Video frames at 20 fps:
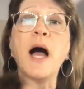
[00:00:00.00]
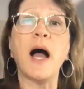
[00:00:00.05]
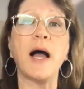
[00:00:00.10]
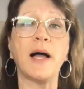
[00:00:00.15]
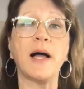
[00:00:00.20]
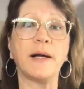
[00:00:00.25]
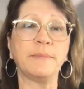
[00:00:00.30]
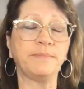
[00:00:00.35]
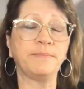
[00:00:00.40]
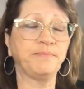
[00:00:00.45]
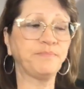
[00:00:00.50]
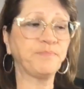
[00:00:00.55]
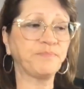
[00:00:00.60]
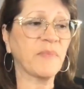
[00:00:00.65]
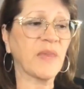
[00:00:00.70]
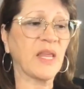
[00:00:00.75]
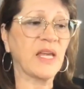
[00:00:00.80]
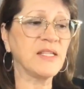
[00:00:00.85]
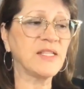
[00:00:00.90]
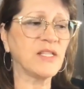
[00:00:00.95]
Um,
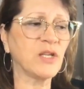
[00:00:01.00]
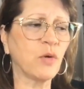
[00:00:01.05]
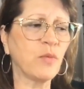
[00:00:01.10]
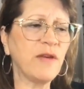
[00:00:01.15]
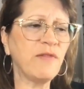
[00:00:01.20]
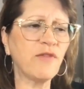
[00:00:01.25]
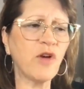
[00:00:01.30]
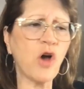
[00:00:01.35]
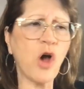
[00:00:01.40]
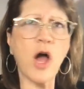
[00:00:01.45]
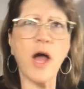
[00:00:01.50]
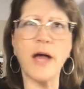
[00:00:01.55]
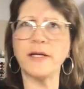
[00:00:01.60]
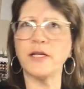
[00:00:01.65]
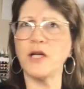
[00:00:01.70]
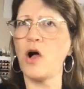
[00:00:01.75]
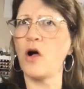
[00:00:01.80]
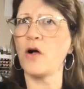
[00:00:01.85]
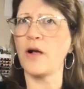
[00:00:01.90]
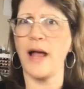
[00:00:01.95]
so, we've got
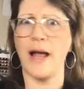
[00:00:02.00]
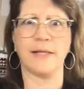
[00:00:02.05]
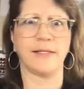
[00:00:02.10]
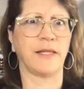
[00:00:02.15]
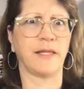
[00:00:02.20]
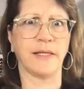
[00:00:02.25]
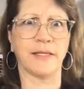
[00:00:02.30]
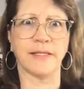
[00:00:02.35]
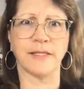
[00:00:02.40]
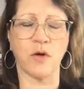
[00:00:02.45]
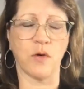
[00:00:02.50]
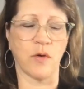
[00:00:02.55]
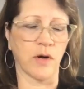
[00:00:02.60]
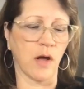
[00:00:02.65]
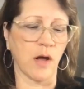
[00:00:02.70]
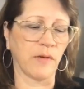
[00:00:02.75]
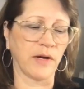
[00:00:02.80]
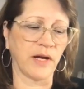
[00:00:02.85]
all kinds of things going on.